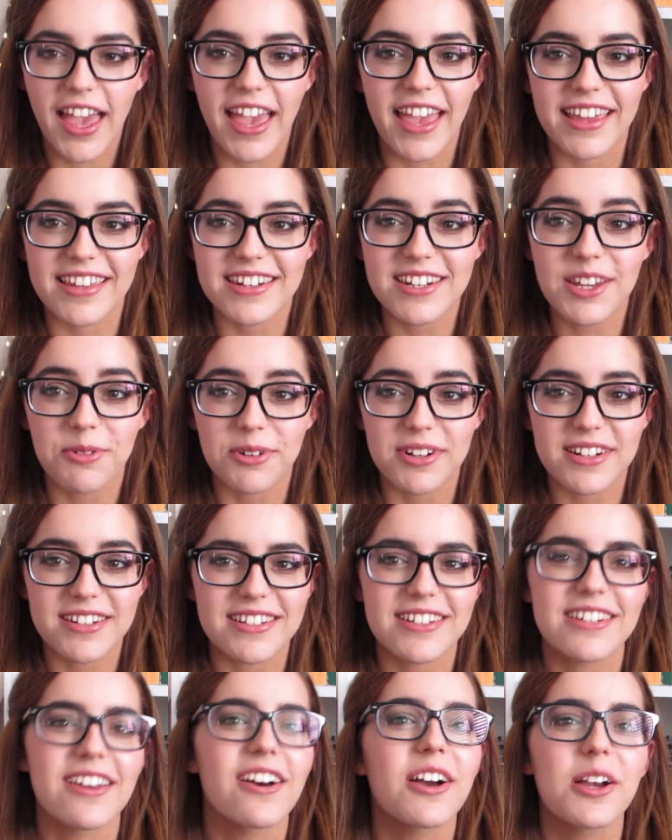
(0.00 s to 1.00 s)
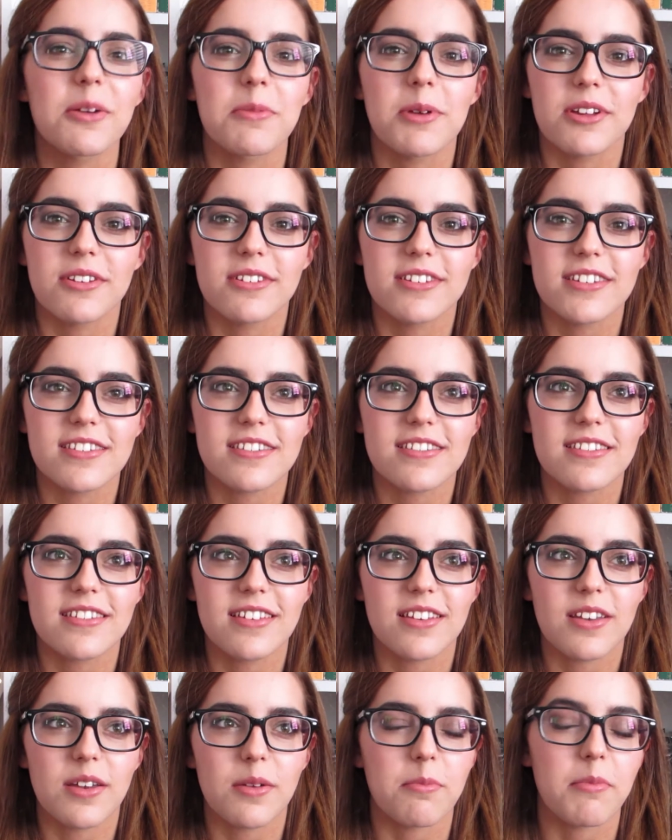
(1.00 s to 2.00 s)
And I wanted to talk about
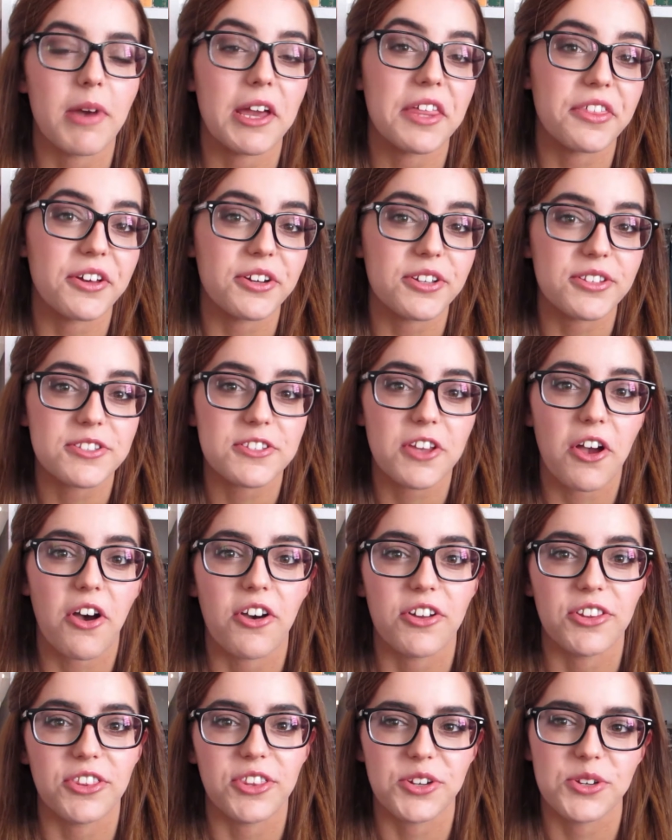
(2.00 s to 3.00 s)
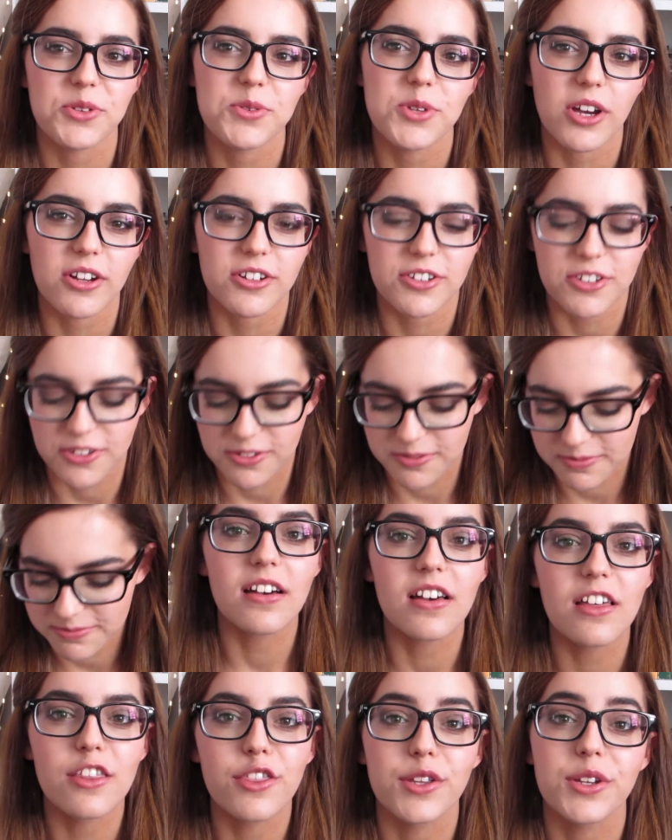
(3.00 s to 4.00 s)
my thoughts on the new Doctor.
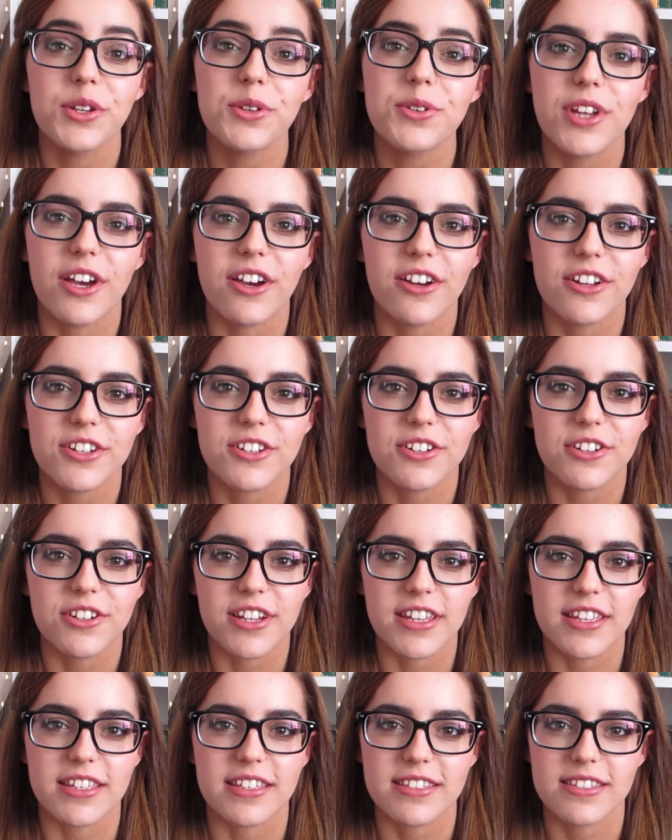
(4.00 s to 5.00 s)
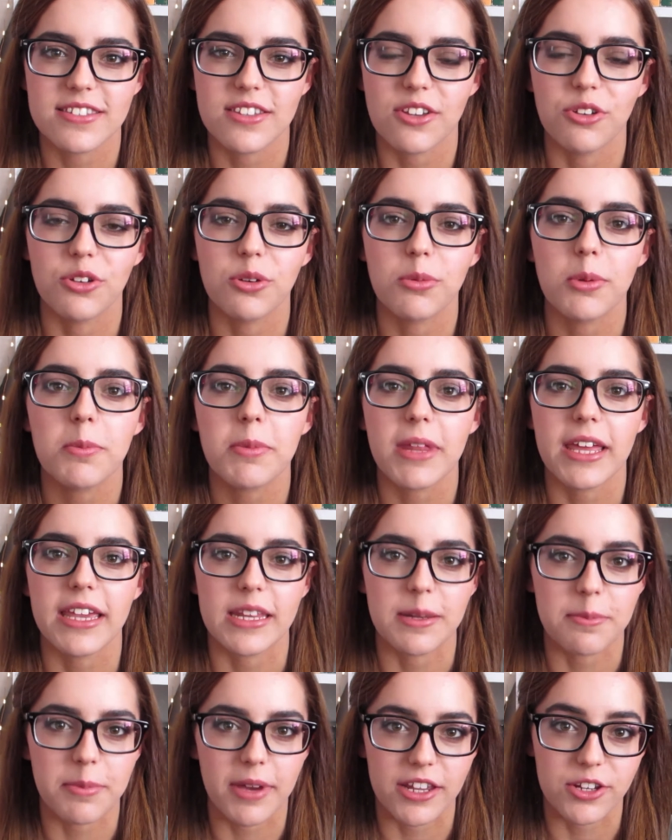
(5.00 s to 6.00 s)
The new Doctor is going to be
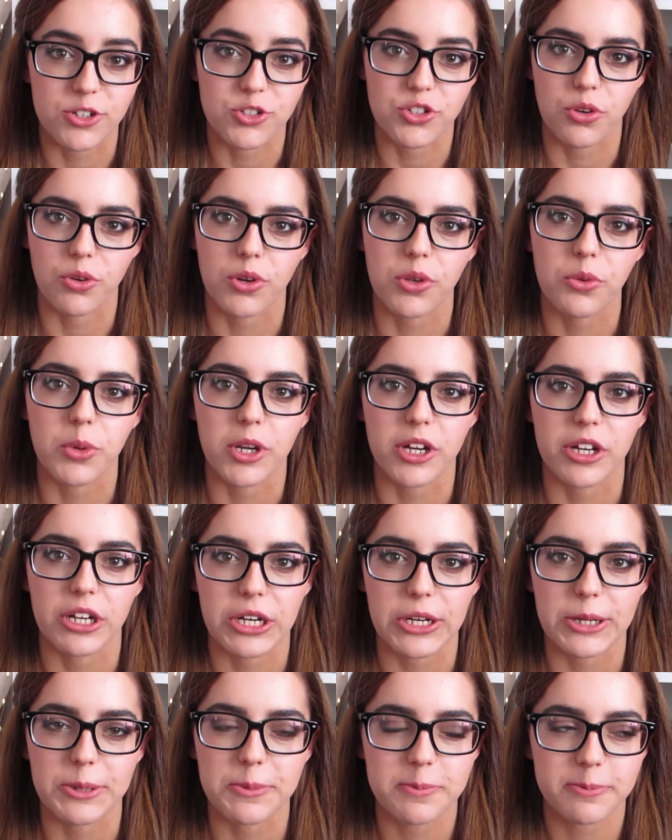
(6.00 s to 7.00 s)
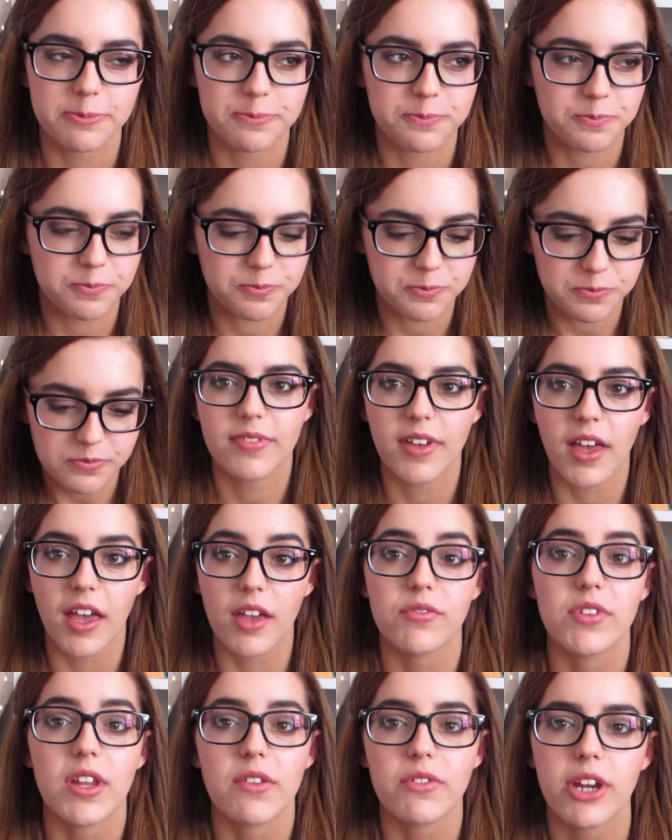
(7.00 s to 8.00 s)
played by Jodie Whittaker.
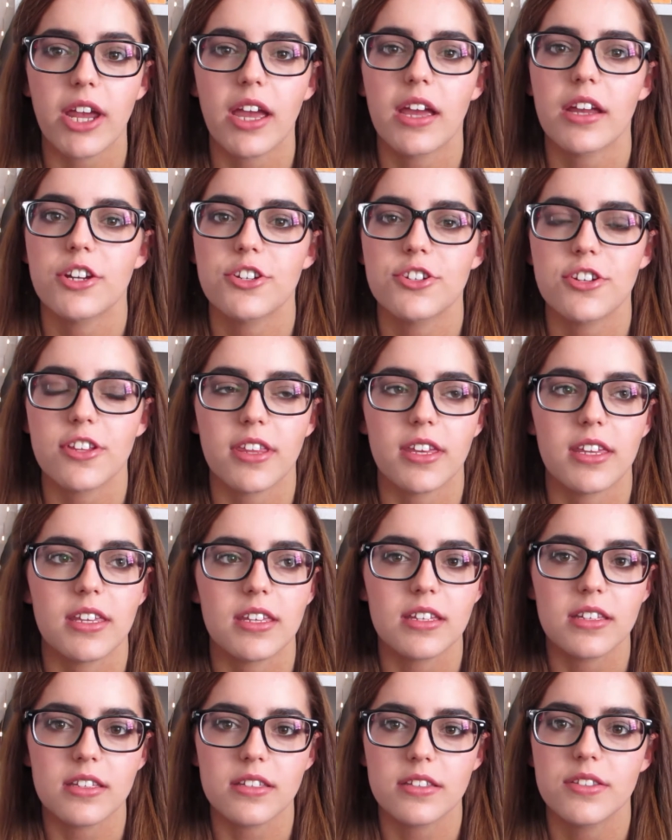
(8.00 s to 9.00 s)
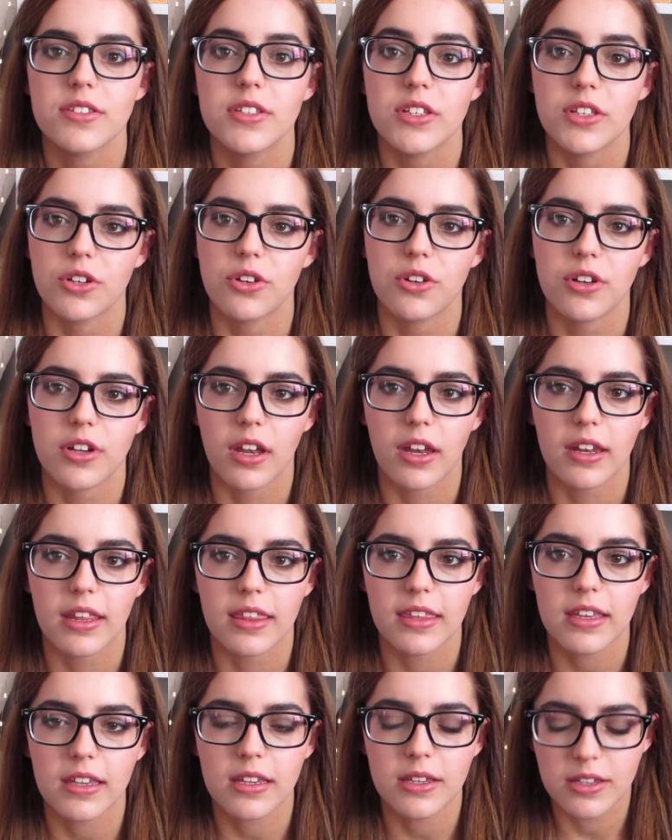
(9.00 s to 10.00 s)
I've never actually seen her in
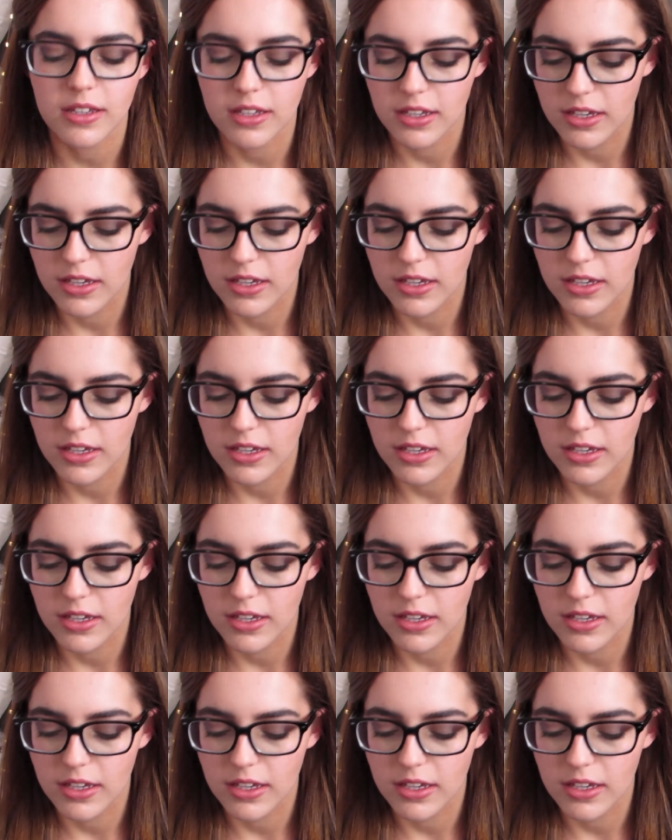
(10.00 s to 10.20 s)
anything.